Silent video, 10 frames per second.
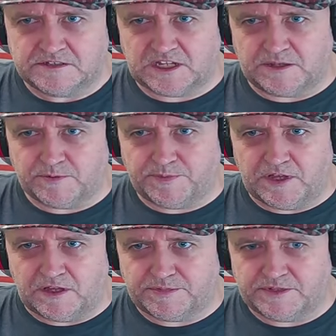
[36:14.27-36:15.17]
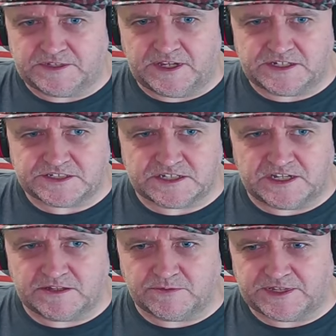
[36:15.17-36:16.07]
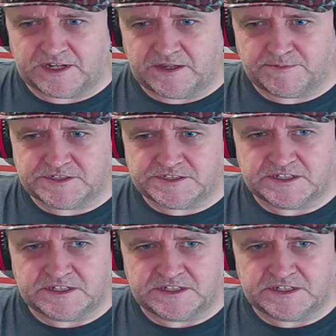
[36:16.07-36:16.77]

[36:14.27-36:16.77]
Double pop. Nice. Like it when that happens.